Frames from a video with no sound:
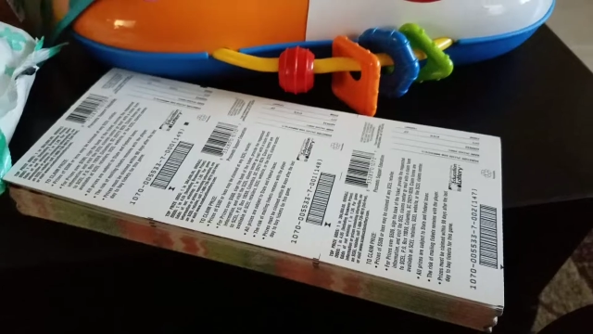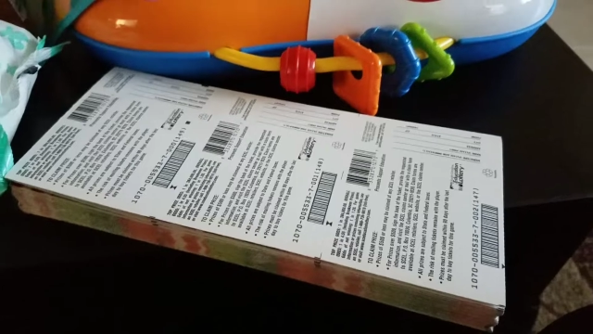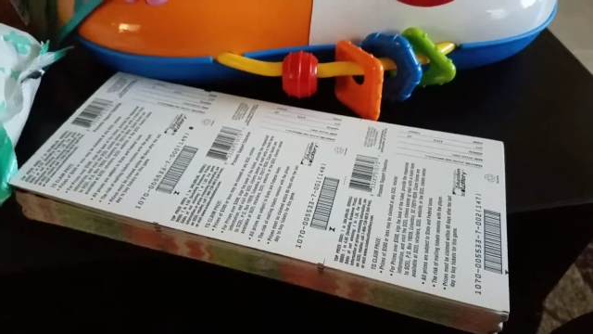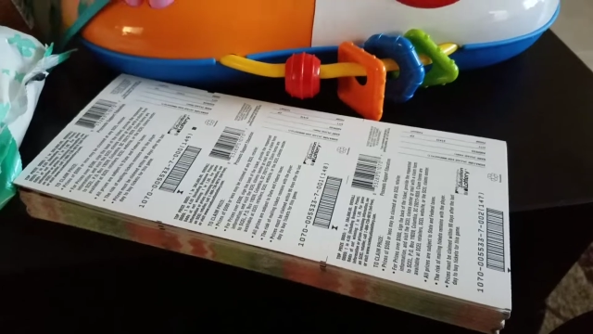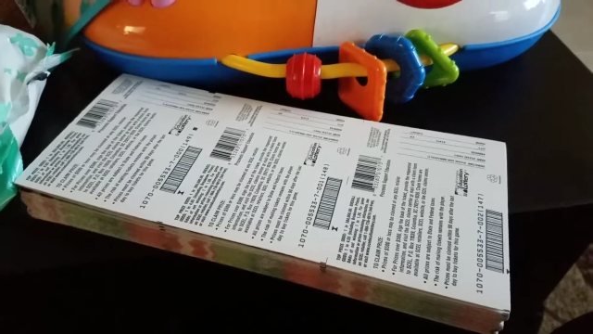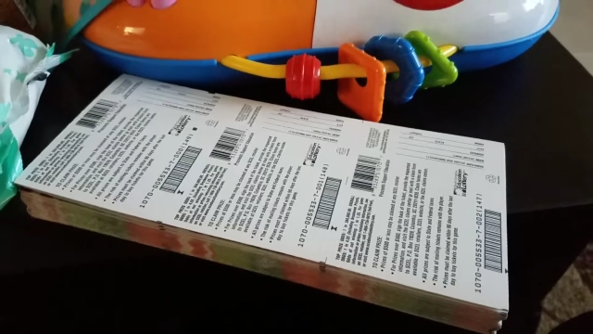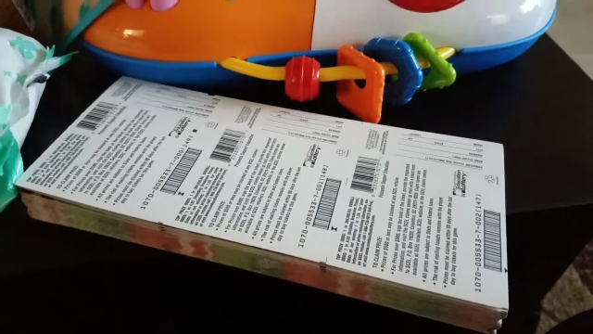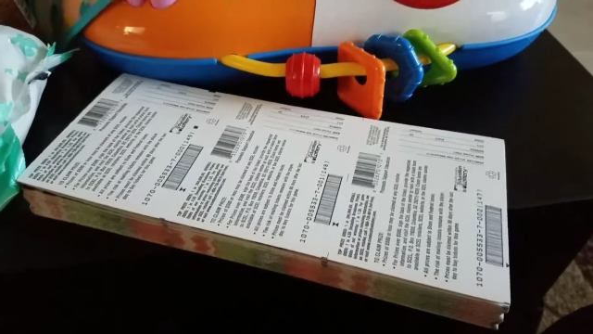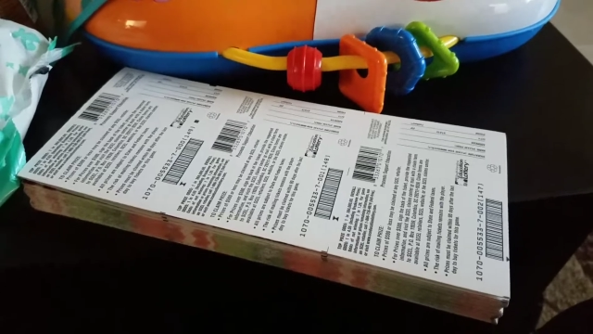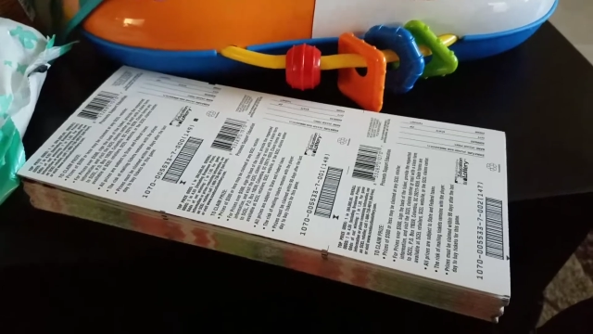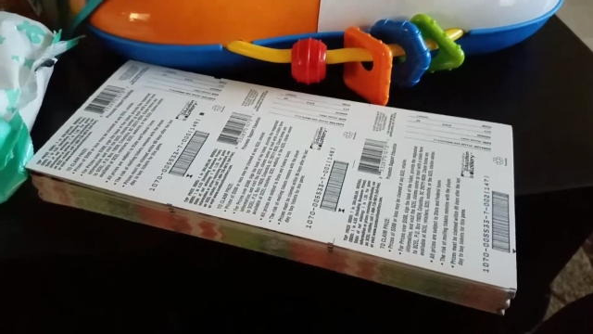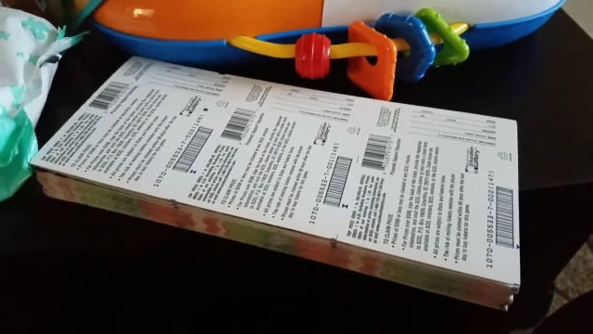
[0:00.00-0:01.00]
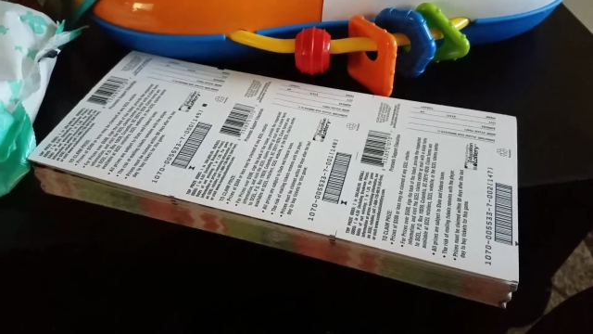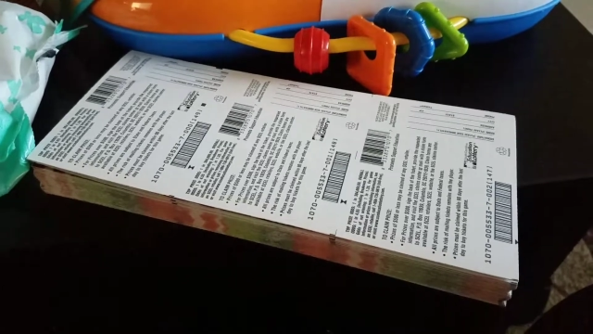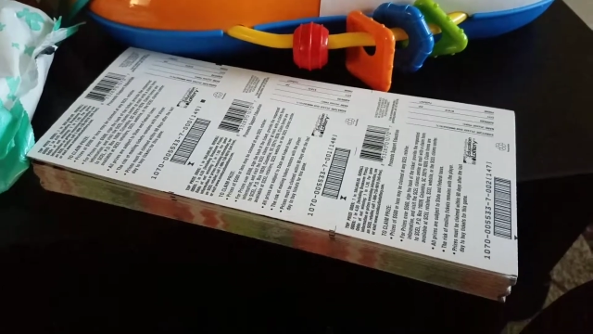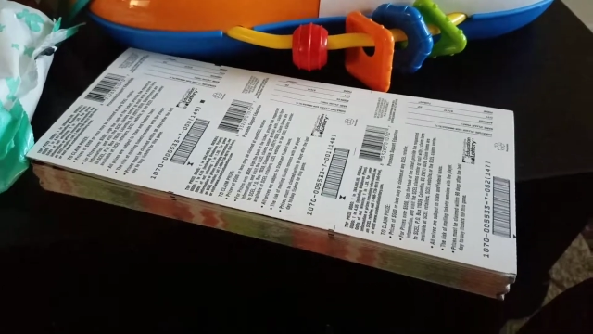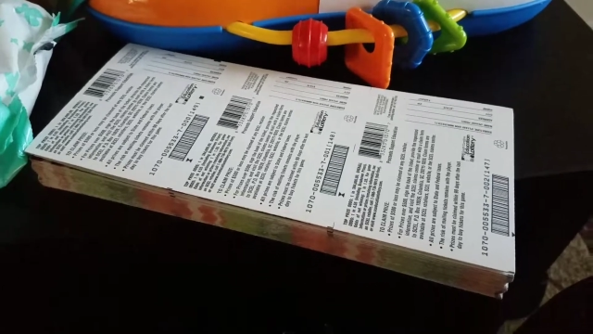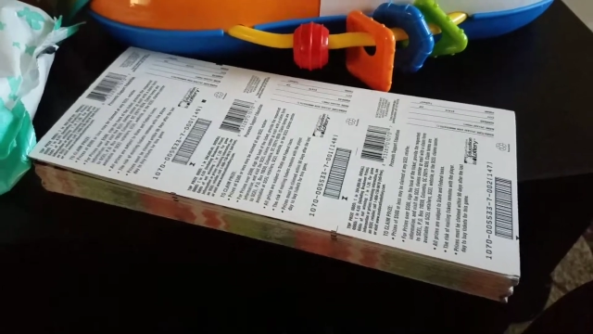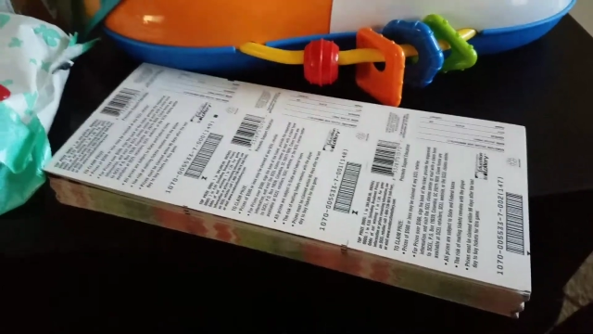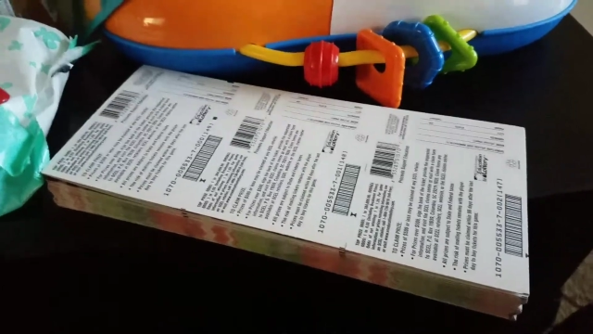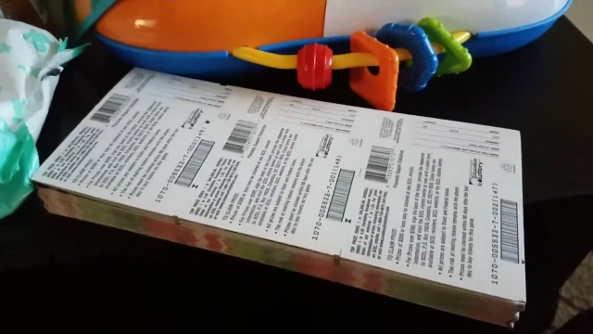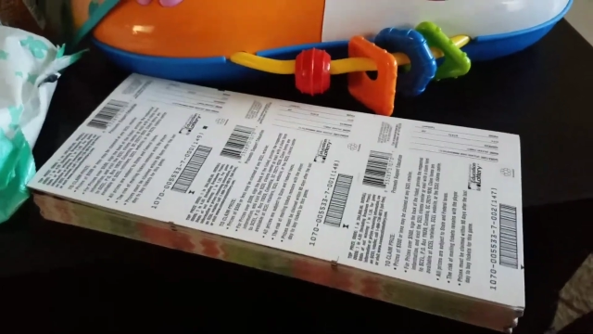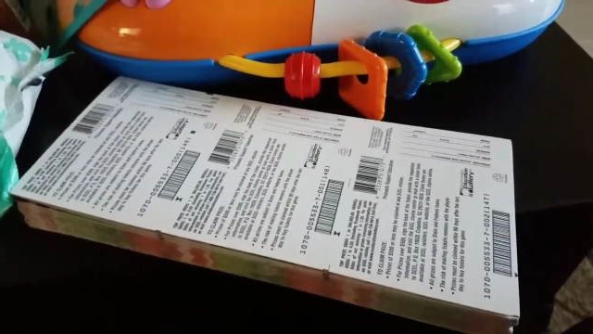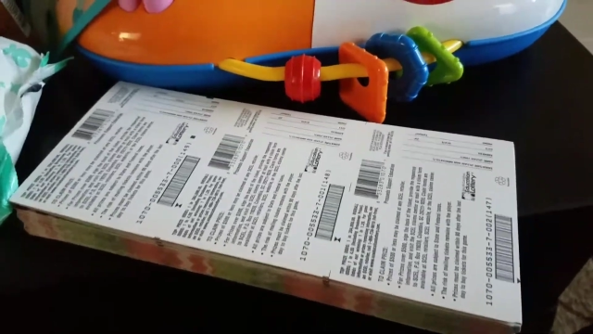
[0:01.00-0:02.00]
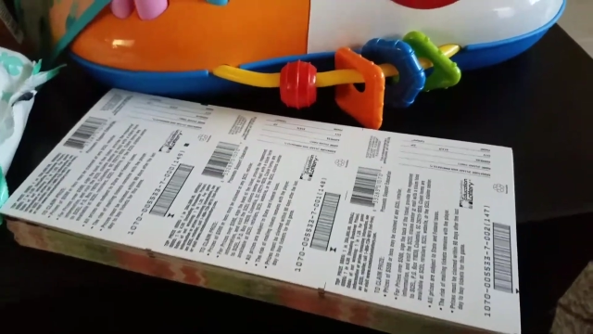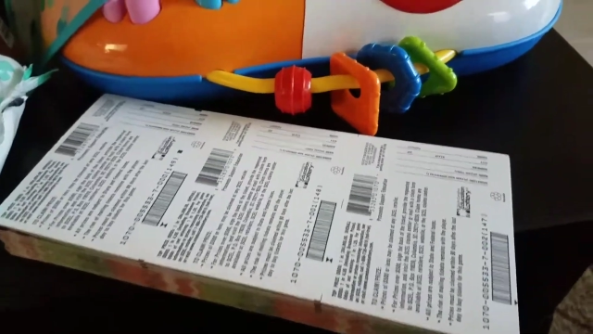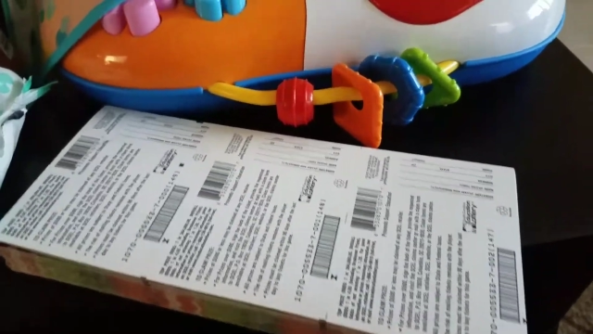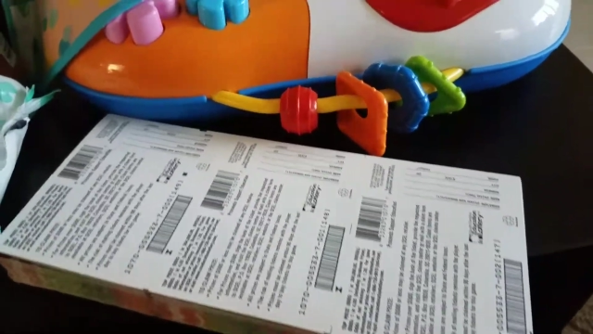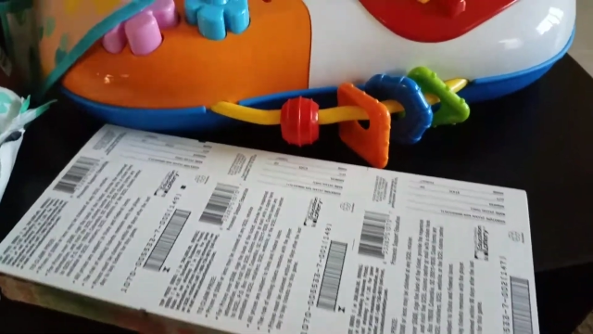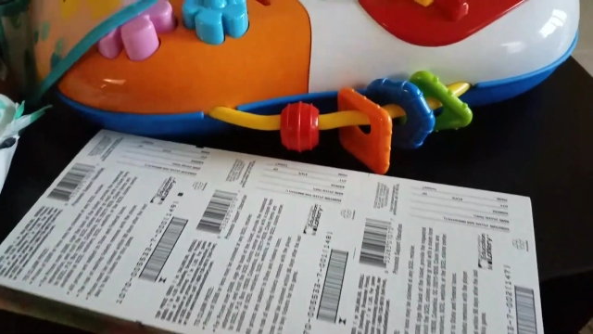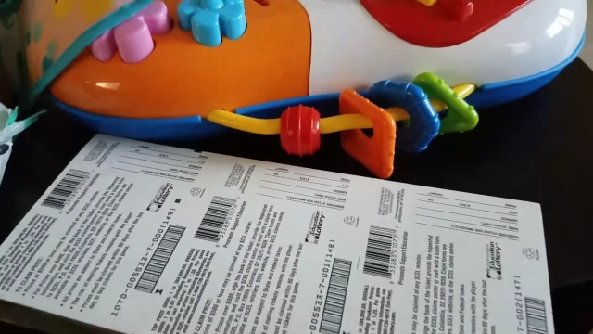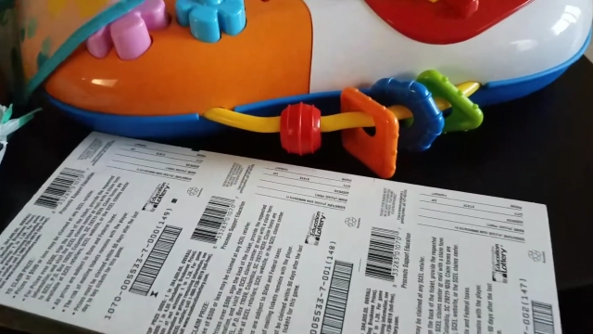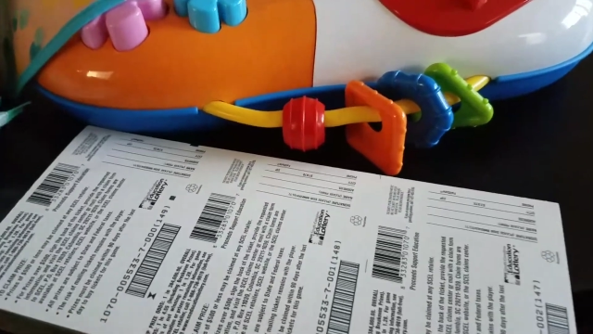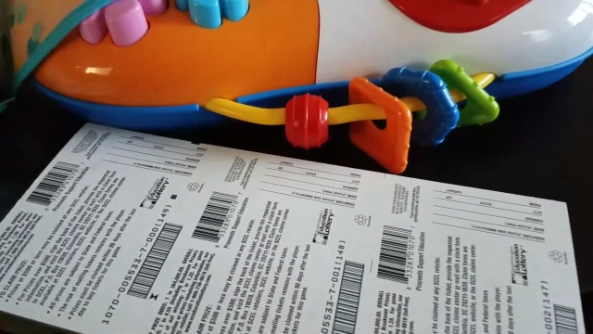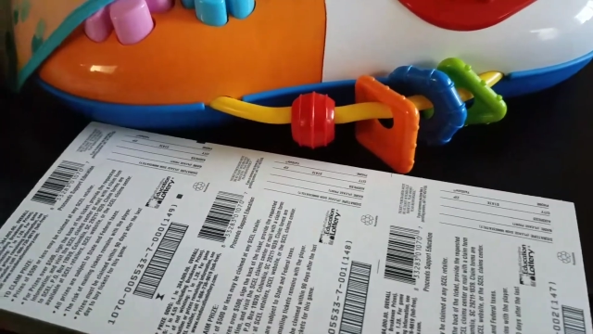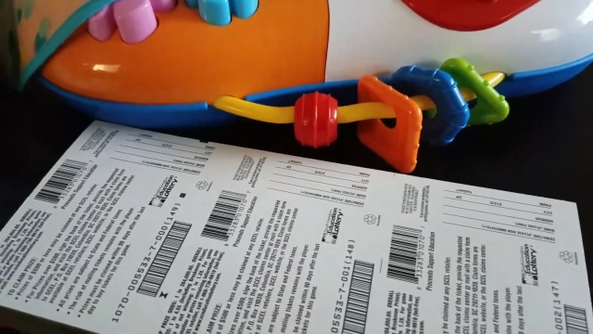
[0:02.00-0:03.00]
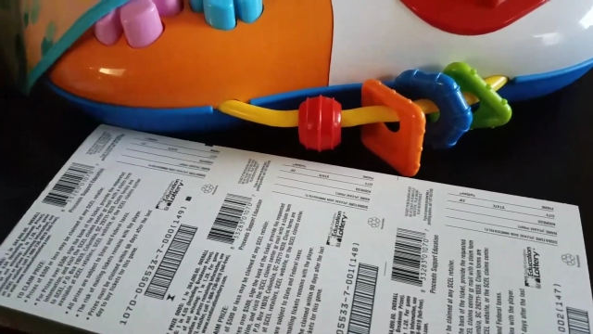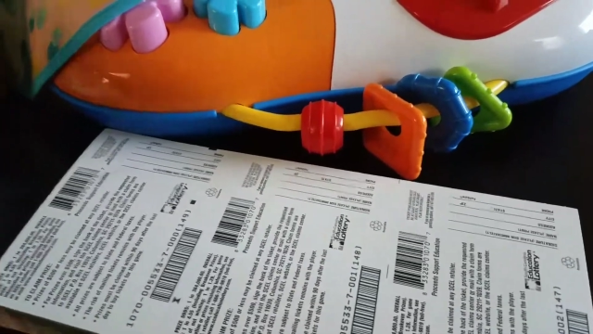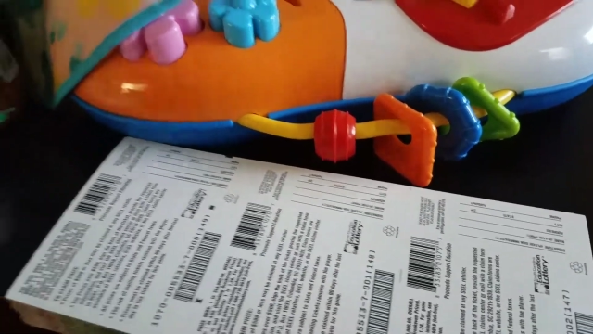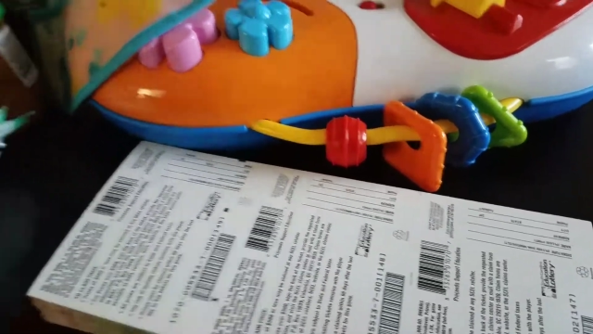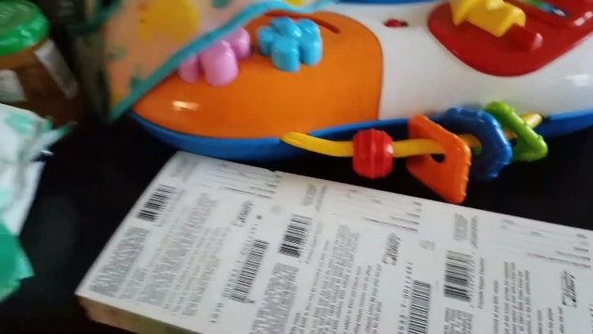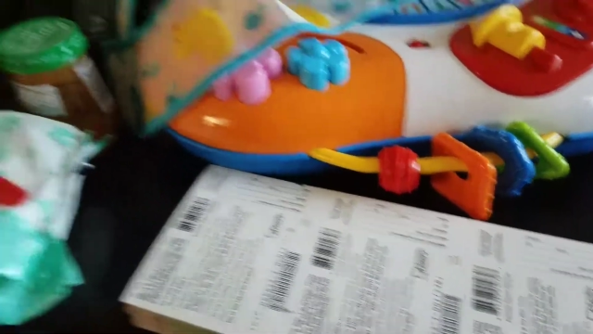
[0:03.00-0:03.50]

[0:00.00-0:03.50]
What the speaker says: (no speaker visible)